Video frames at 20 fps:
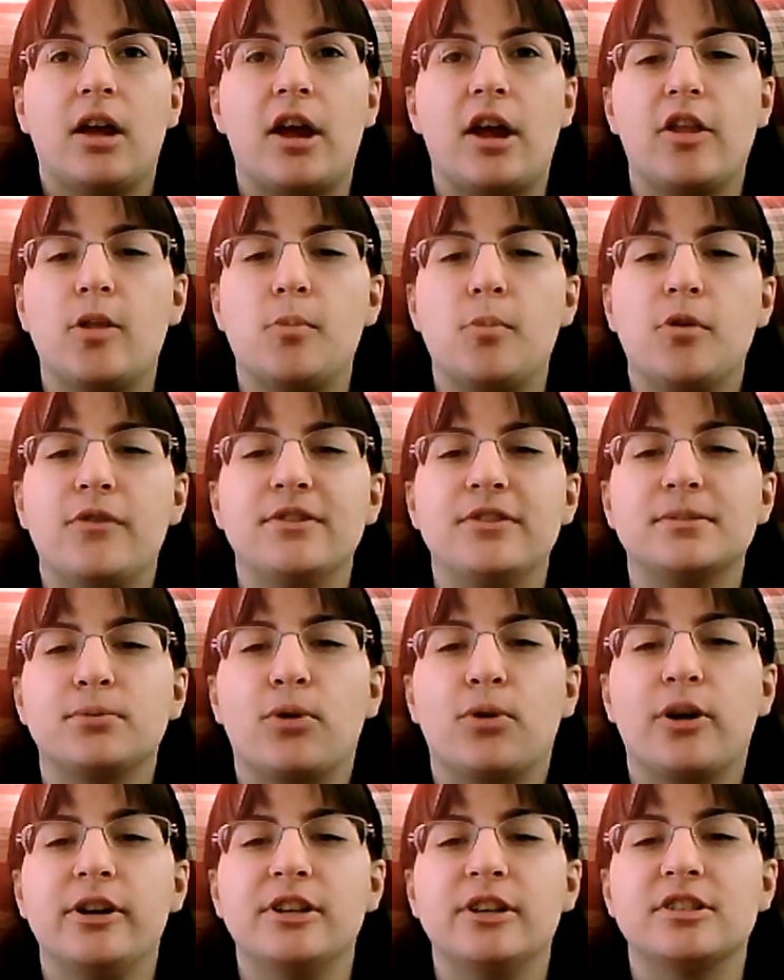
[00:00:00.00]
and the movie's
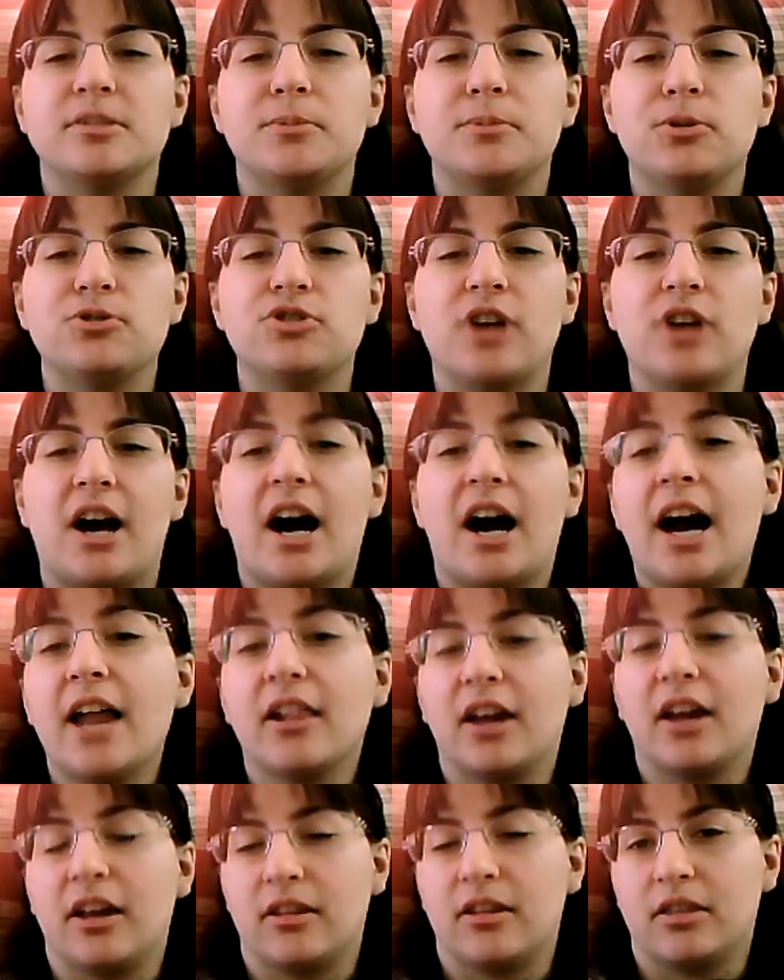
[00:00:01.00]
point is supposed to
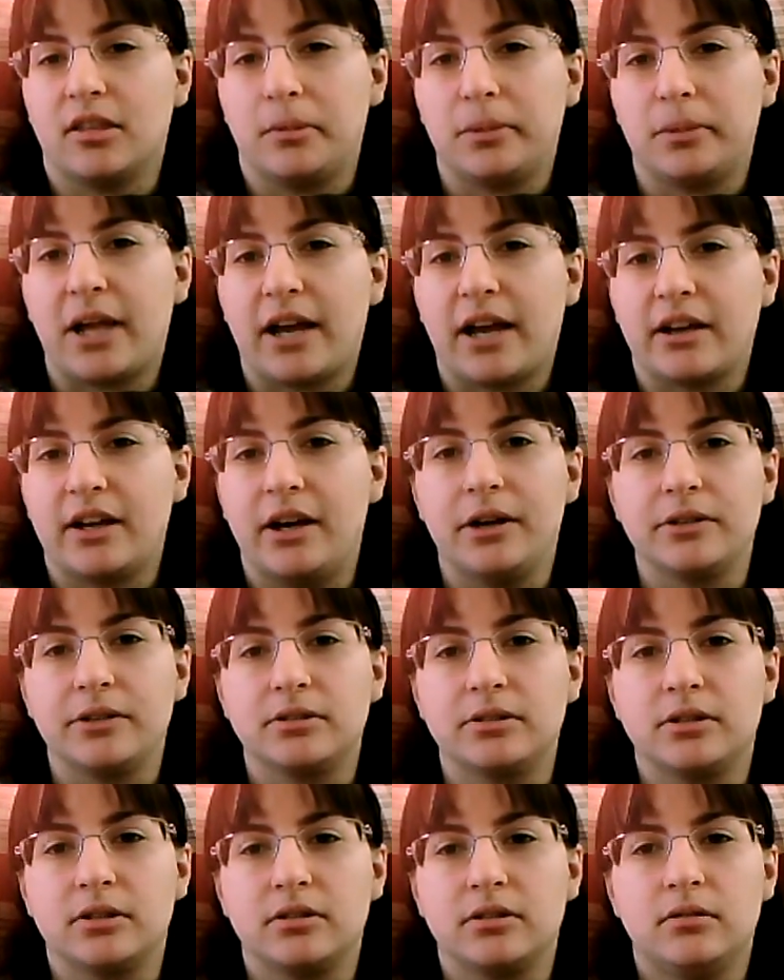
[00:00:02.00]
highlight the black
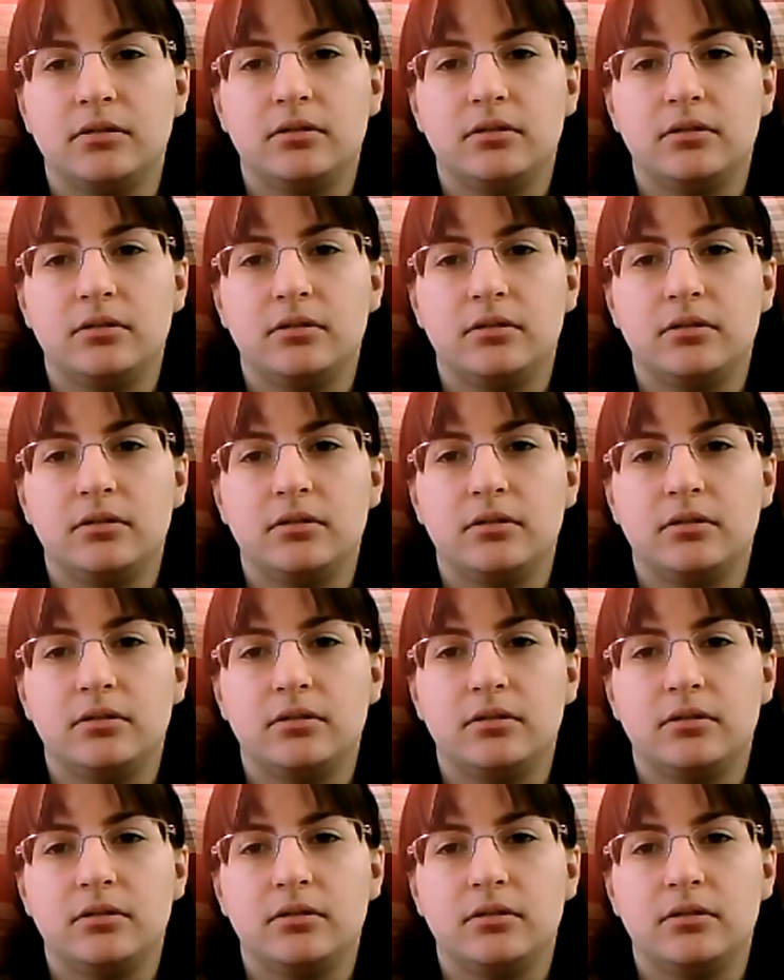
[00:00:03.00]
character.